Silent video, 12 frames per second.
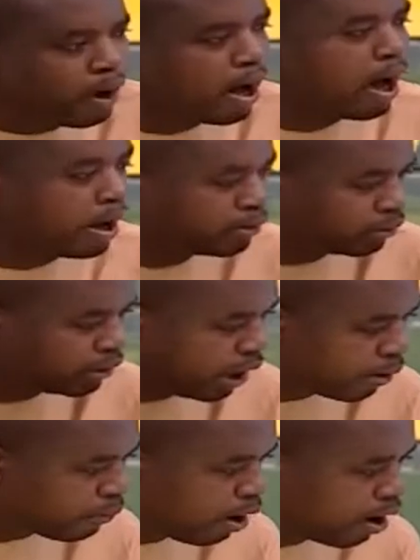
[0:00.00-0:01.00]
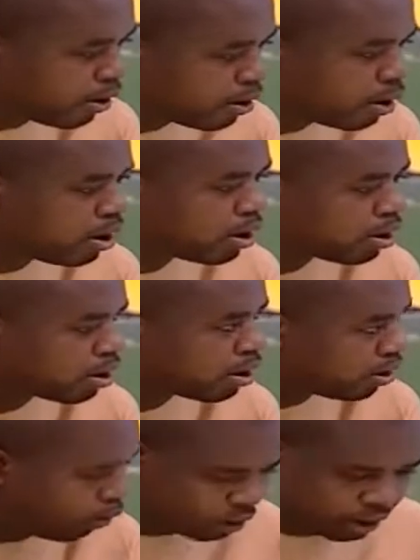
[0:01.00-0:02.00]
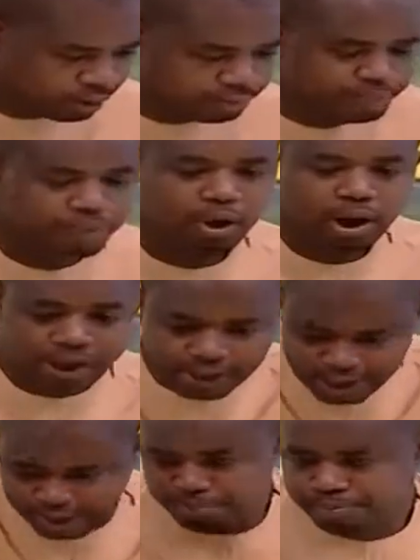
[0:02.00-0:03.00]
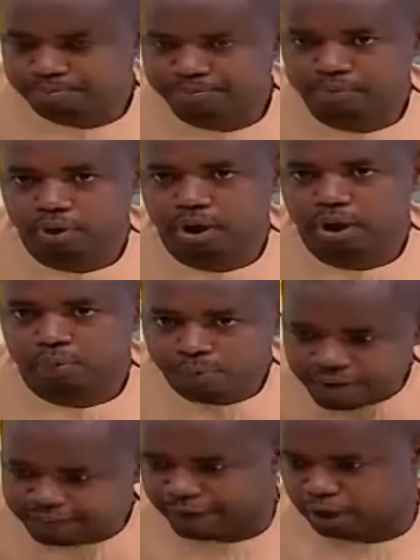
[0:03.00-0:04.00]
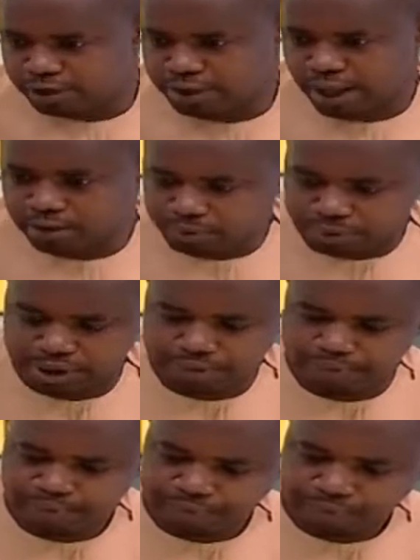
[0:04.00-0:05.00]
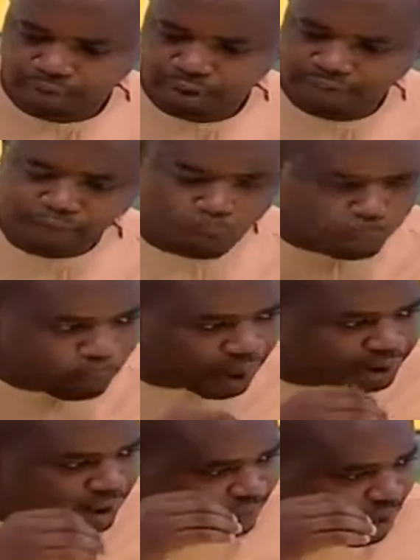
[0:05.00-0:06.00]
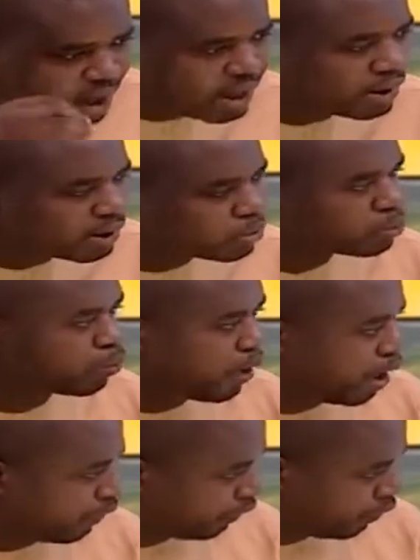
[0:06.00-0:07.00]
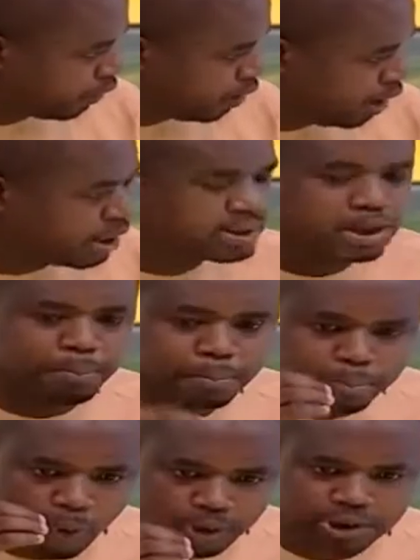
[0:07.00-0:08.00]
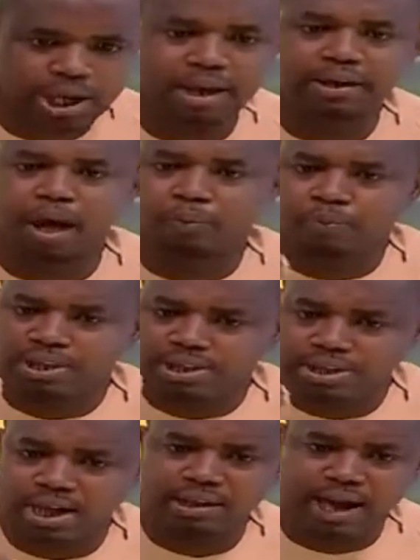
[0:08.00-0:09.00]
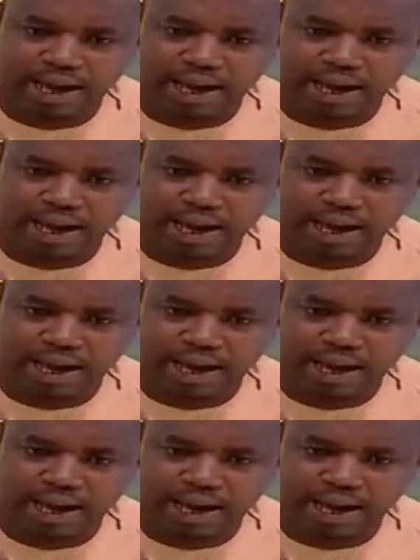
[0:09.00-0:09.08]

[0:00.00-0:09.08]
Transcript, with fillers: Addo Danquah. There's no. There's no Kufo. Okay. Okay. We felt that, look, for whatever it is worth, it's important that we send a